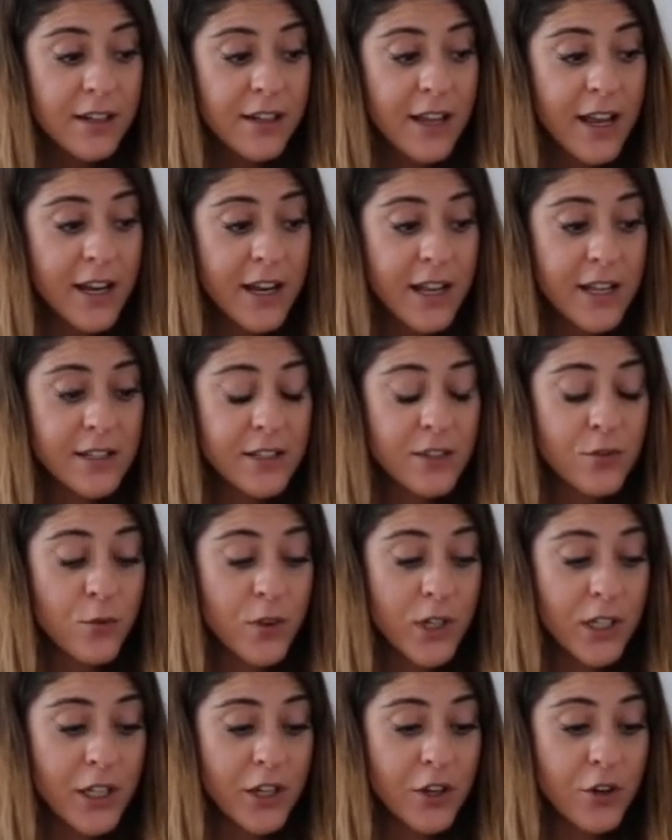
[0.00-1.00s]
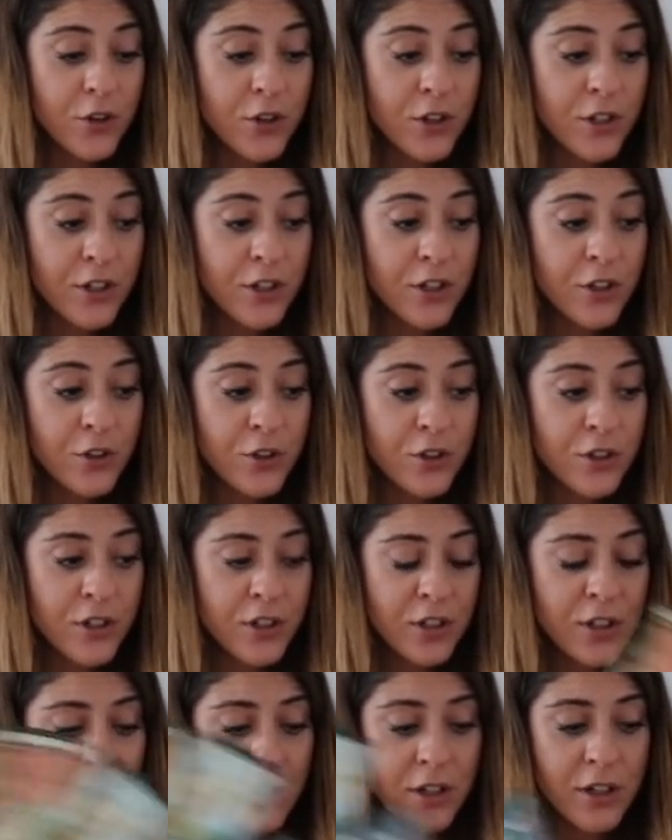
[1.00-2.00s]
then it's really your,
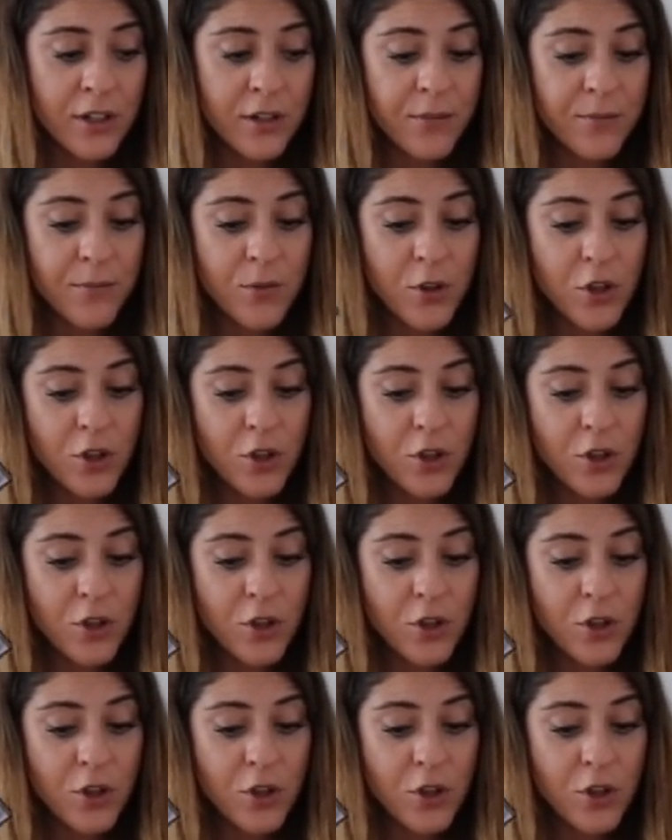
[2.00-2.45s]
your, uh,